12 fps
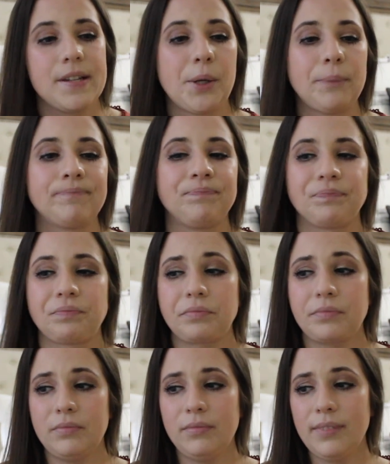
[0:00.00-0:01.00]
So
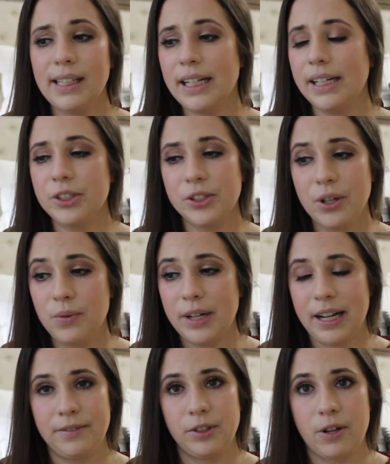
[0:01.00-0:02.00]
I just don't
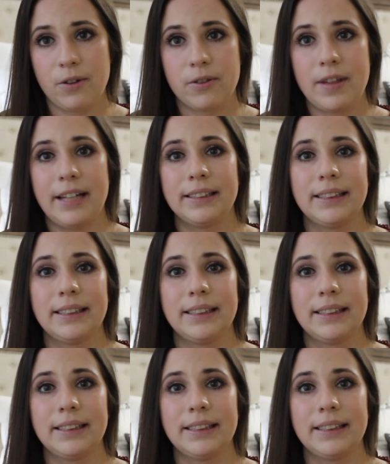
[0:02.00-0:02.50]
want to have to go through that.